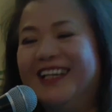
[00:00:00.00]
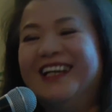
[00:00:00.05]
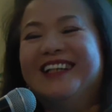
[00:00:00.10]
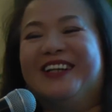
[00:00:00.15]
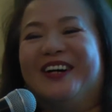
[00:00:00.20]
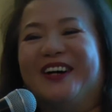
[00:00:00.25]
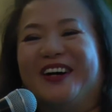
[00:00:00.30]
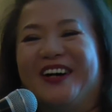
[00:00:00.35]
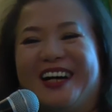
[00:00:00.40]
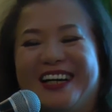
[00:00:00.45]

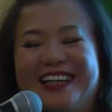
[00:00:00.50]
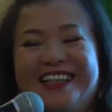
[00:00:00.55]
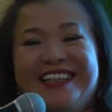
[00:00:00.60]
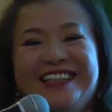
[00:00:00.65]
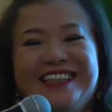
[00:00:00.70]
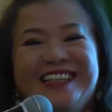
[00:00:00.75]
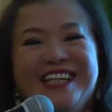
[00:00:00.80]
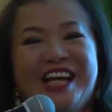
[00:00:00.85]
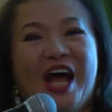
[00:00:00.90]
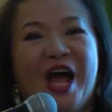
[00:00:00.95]
No.
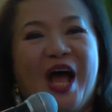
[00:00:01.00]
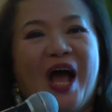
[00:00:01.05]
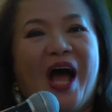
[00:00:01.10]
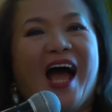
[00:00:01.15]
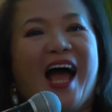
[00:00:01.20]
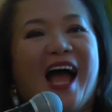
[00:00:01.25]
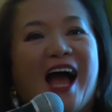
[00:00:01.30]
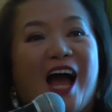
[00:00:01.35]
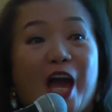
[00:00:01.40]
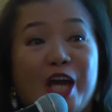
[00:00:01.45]

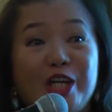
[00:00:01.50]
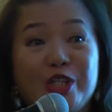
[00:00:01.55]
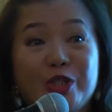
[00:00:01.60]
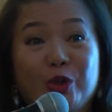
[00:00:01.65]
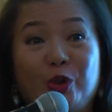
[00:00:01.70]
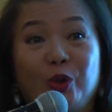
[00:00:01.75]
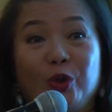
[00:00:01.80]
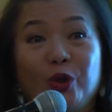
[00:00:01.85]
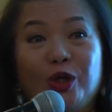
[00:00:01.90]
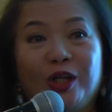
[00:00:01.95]
High
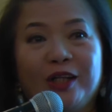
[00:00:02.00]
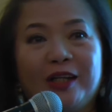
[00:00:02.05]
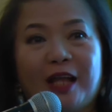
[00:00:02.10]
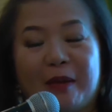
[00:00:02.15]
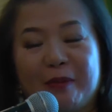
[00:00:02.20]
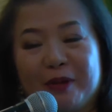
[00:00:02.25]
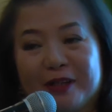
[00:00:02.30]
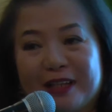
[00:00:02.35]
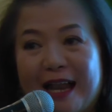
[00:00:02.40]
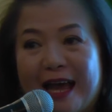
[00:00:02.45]
school,
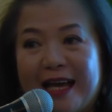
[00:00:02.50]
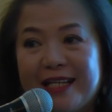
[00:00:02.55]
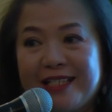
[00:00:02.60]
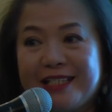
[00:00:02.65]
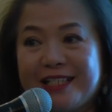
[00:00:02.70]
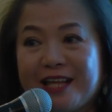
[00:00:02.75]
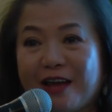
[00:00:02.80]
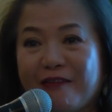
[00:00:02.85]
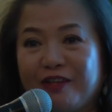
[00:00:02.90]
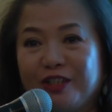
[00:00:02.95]
I'm a
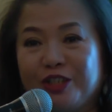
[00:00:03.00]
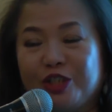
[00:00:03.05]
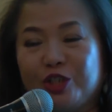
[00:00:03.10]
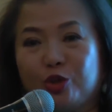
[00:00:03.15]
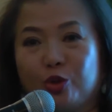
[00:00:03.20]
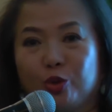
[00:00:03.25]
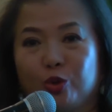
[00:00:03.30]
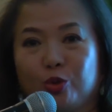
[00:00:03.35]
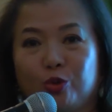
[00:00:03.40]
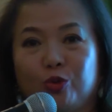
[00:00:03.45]
class
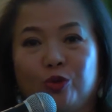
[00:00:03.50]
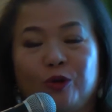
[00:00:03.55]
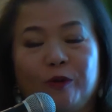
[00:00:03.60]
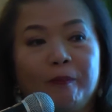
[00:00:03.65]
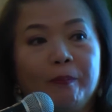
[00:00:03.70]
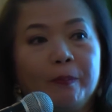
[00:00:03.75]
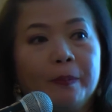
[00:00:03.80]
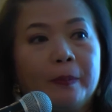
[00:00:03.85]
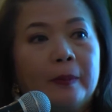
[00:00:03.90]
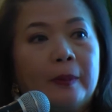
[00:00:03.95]
72,
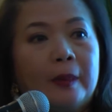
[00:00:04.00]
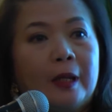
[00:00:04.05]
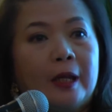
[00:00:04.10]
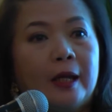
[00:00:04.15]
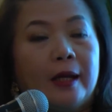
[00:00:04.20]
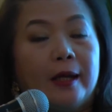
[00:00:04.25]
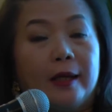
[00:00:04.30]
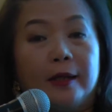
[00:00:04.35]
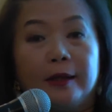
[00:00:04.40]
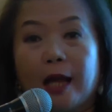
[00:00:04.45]

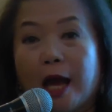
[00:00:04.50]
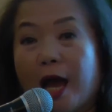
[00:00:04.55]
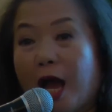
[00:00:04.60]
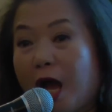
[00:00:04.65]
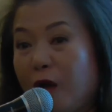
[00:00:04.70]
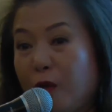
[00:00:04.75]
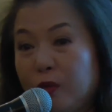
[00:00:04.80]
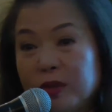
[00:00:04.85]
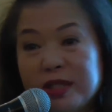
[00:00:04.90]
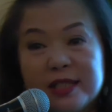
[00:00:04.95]
and
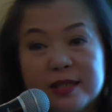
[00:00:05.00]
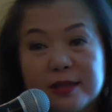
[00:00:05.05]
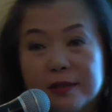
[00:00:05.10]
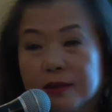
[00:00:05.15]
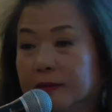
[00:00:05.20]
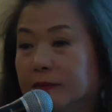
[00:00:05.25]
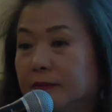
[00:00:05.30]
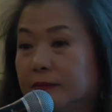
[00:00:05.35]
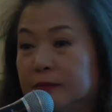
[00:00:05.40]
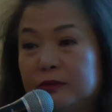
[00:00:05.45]
I was
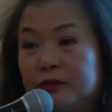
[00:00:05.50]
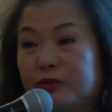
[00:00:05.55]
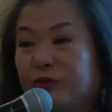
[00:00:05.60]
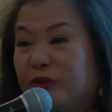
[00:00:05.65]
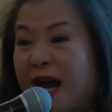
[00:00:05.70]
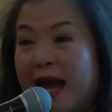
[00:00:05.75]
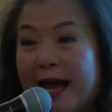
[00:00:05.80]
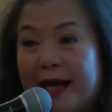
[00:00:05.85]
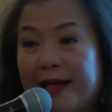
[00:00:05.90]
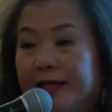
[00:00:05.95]

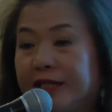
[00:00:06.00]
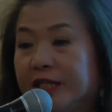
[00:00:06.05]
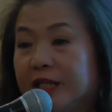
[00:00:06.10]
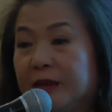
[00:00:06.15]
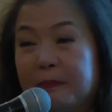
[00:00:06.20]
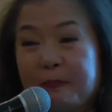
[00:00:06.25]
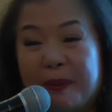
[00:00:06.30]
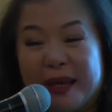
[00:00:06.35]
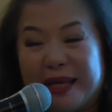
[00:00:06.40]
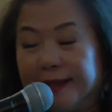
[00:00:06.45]

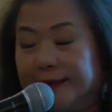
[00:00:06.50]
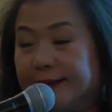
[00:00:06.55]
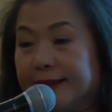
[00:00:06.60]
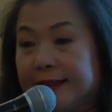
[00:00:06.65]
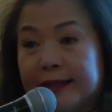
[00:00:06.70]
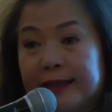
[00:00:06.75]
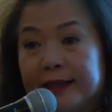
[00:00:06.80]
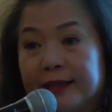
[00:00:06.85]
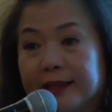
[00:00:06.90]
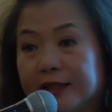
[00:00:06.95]
rallying,
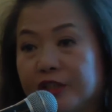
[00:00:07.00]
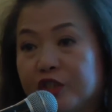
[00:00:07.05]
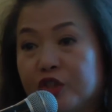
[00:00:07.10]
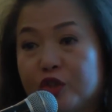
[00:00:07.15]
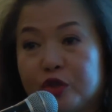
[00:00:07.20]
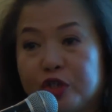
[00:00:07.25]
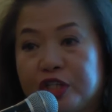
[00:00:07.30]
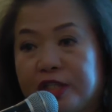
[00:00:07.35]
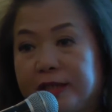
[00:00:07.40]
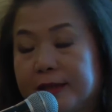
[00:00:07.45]
picketing in the
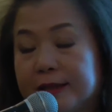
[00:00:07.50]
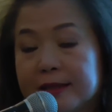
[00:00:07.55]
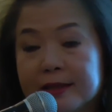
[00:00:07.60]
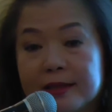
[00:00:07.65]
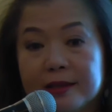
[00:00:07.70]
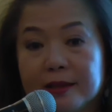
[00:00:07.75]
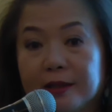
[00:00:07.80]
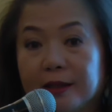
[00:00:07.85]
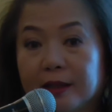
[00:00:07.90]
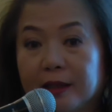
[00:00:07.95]
streets.